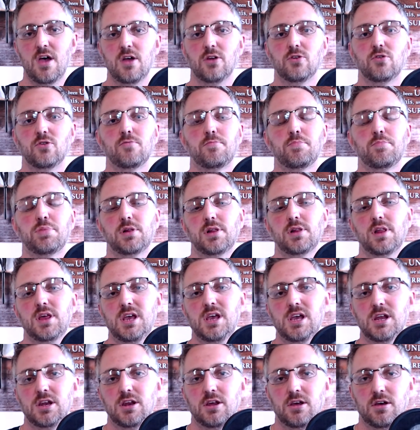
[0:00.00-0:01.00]
to
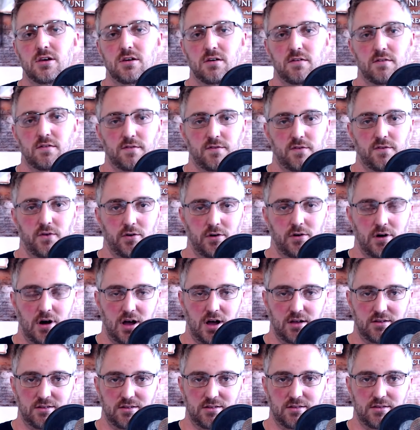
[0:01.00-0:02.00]
plead for
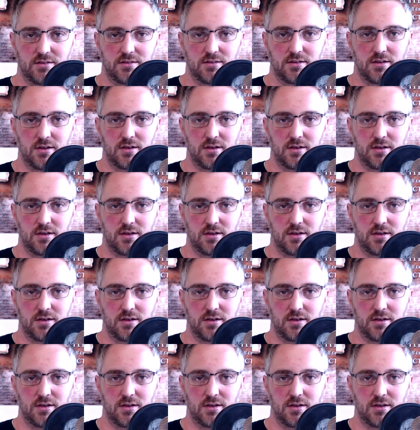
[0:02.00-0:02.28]
us.